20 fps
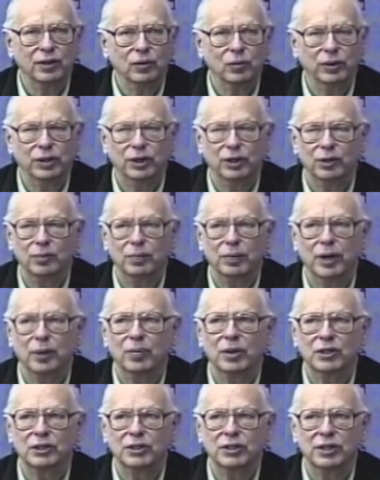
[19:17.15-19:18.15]
We didn't pay
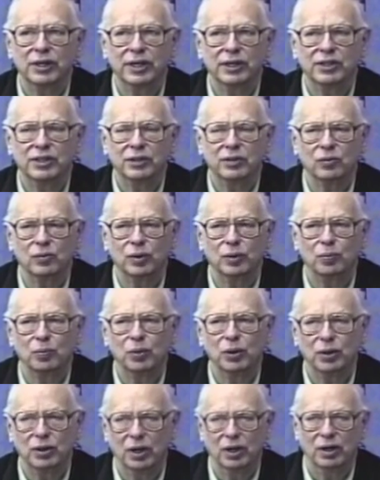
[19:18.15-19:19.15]
much attention. We
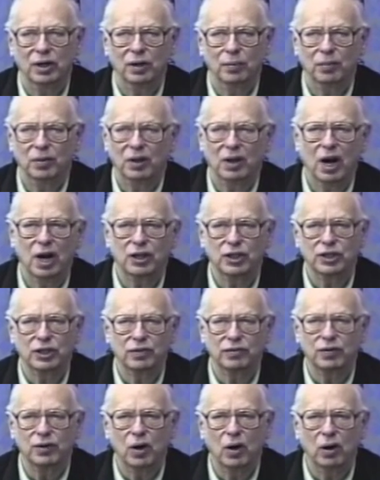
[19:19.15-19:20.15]
put a large
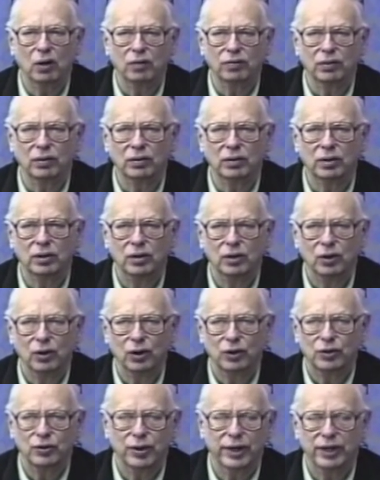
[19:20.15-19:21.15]
enough culvert
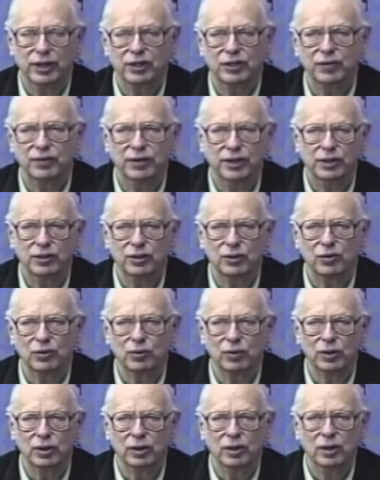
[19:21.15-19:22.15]
or drainage feature
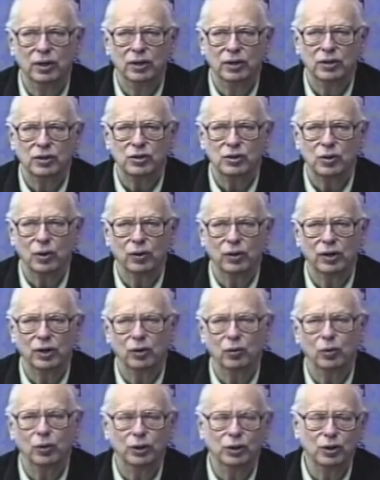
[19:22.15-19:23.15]
through it so that
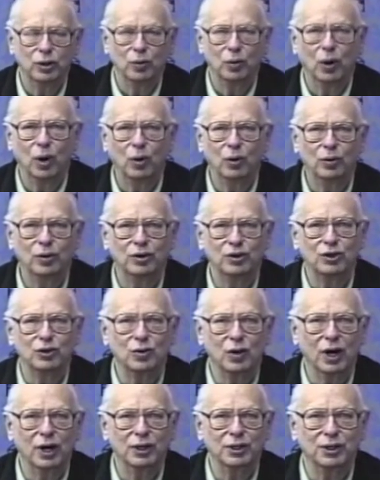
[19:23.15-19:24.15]
it wouldn't erode the
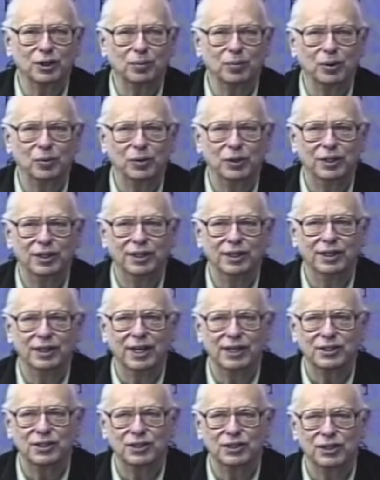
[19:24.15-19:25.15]
structure, but we didn't
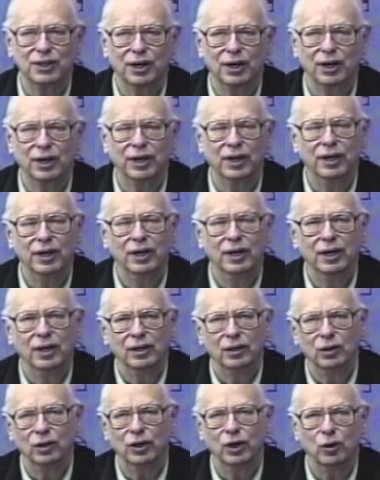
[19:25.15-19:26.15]
necessarily
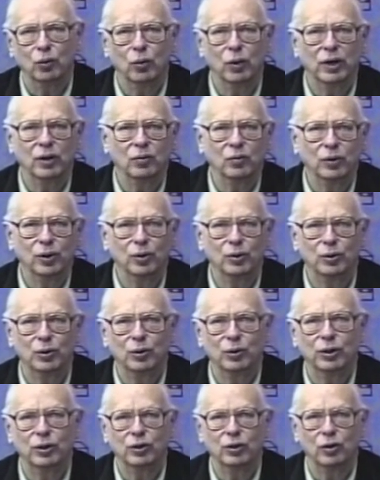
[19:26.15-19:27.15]
look at what we were
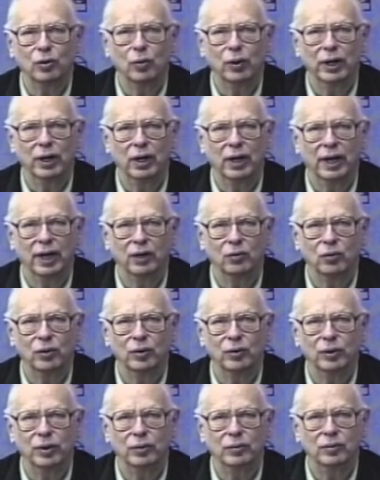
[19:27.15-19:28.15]
doing to the wetland
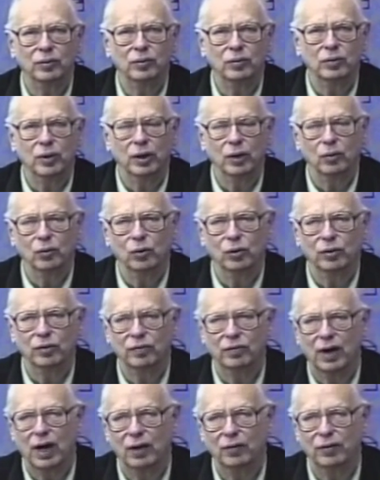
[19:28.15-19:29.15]
when we uh, were
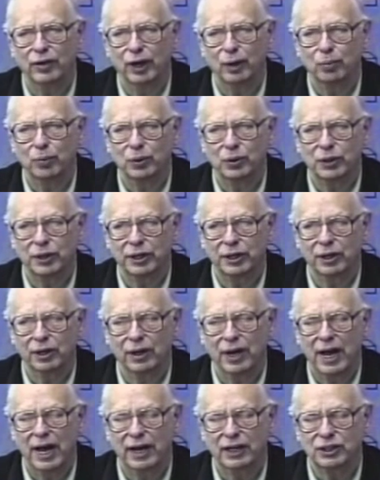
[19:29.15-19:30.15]
involved in that
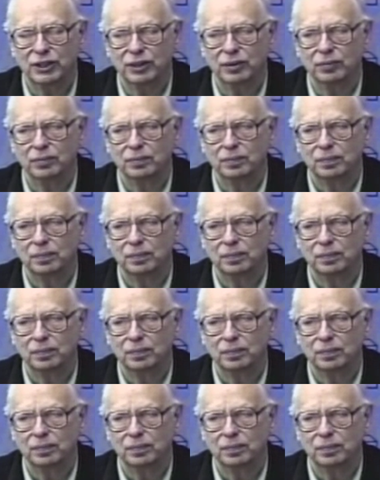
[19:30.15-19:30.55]
particular action.